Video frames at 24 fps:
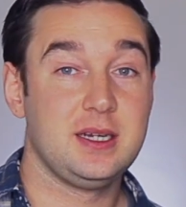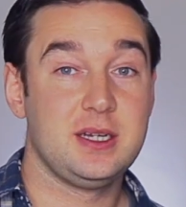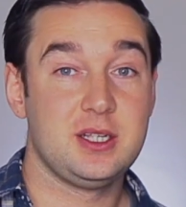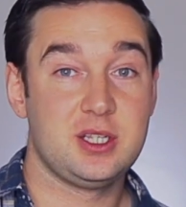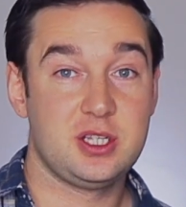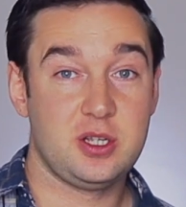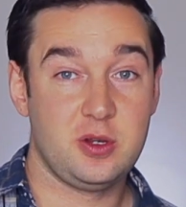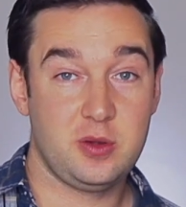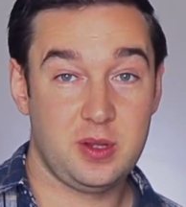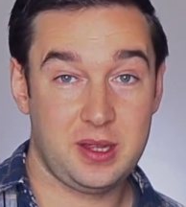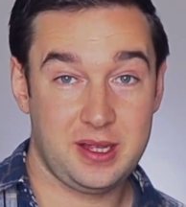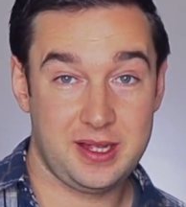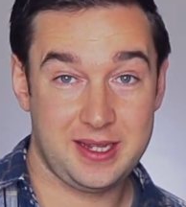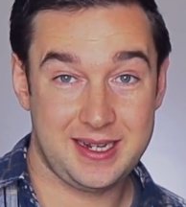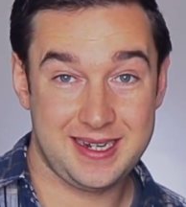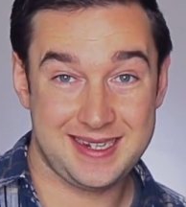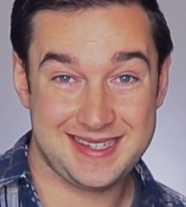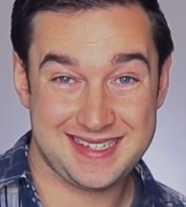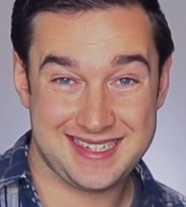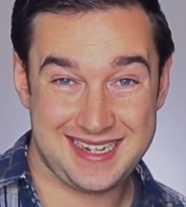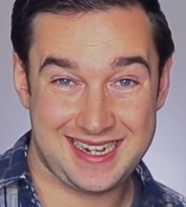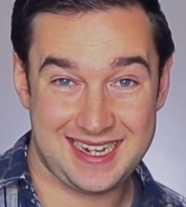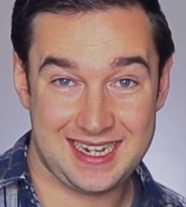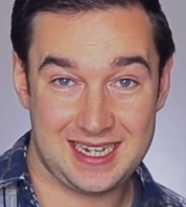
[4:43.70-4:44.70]
so that the
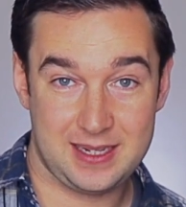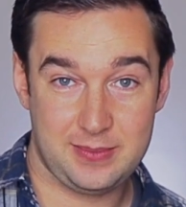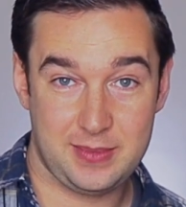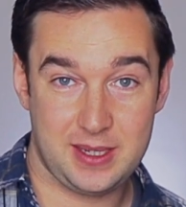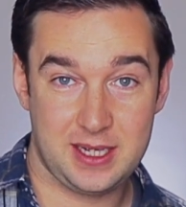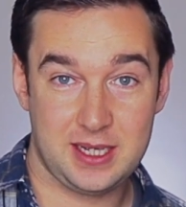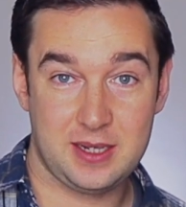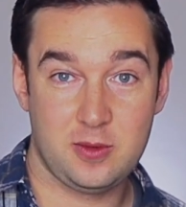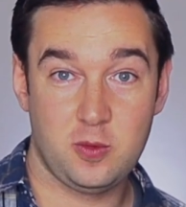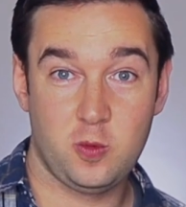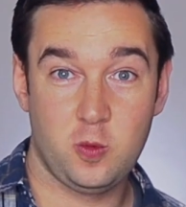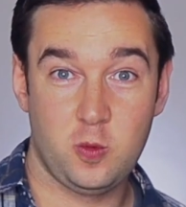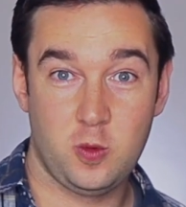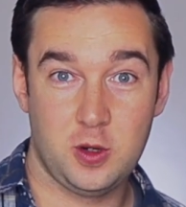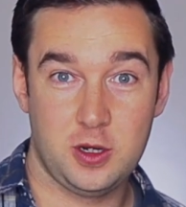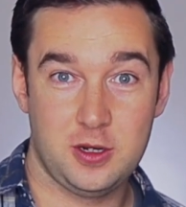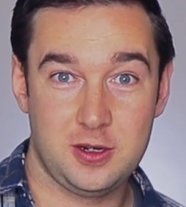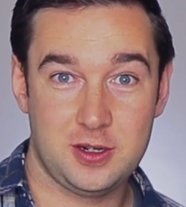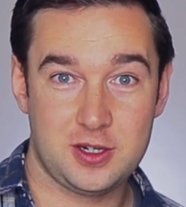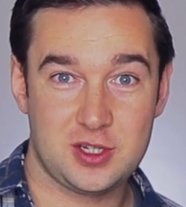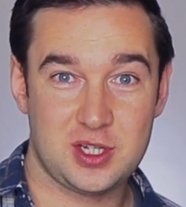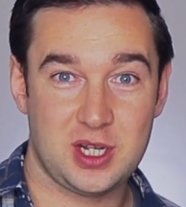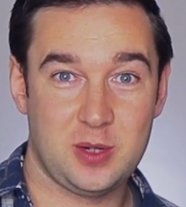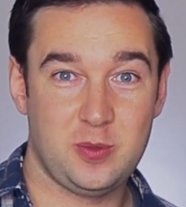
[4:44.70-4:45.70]
timing
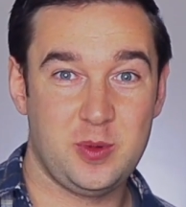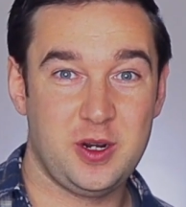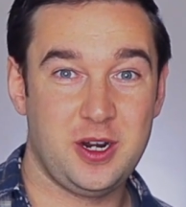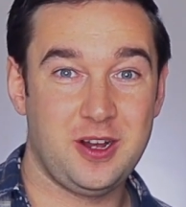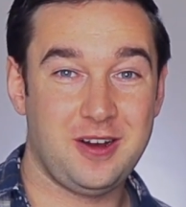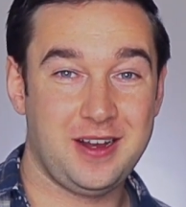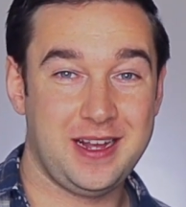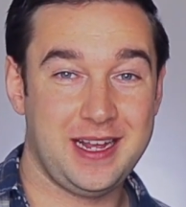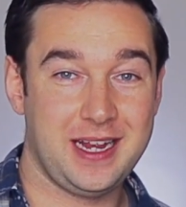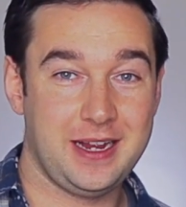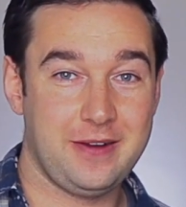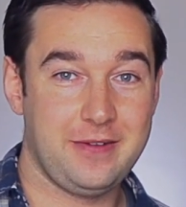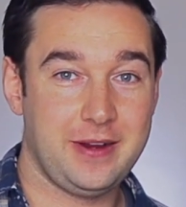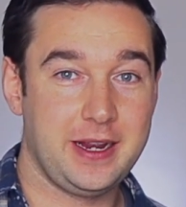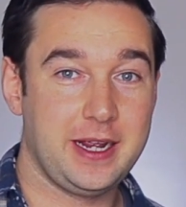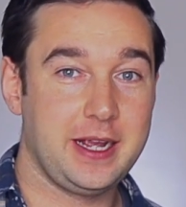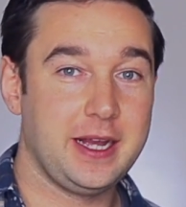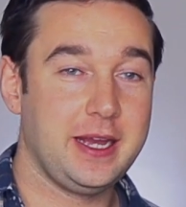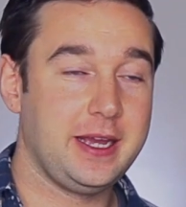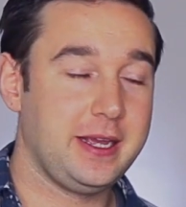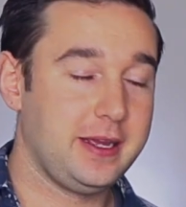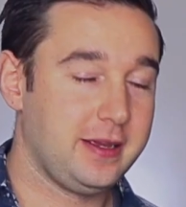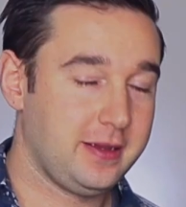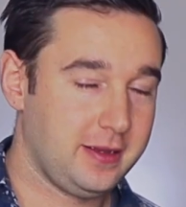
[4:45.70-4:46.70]
works and we're not hearing
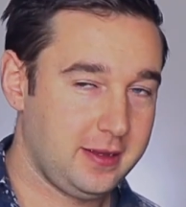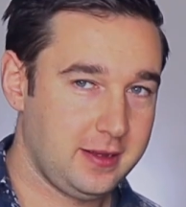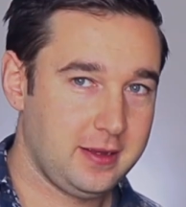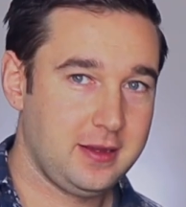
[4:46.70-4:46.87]
a